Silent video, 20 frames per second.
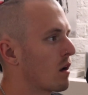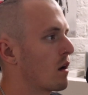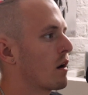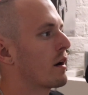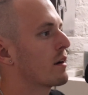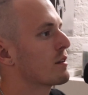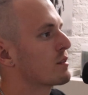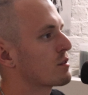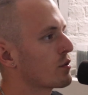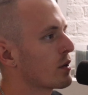
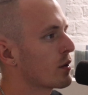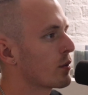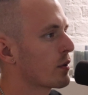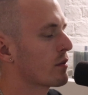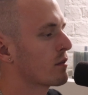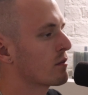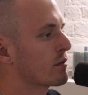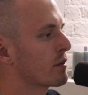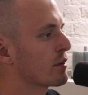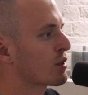All right, so here we
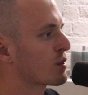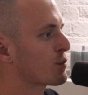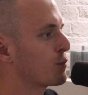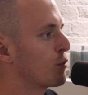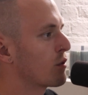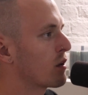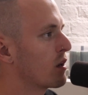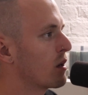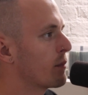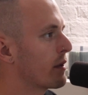are, the lyrics
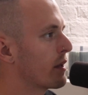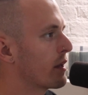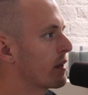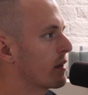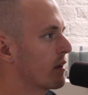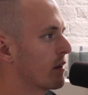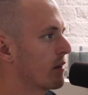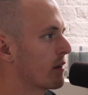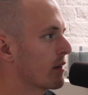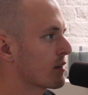pulled up,
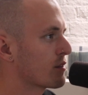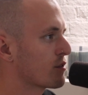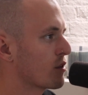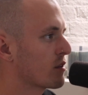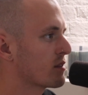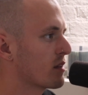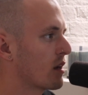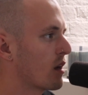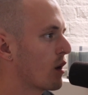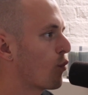and it
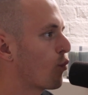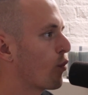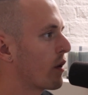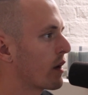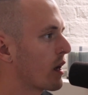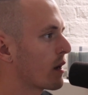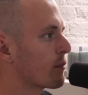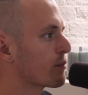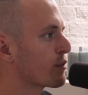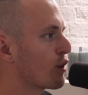starts out,
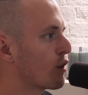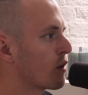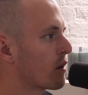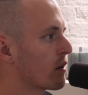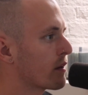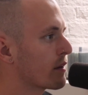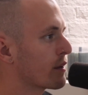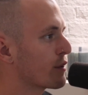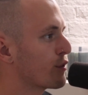"When I'm gone,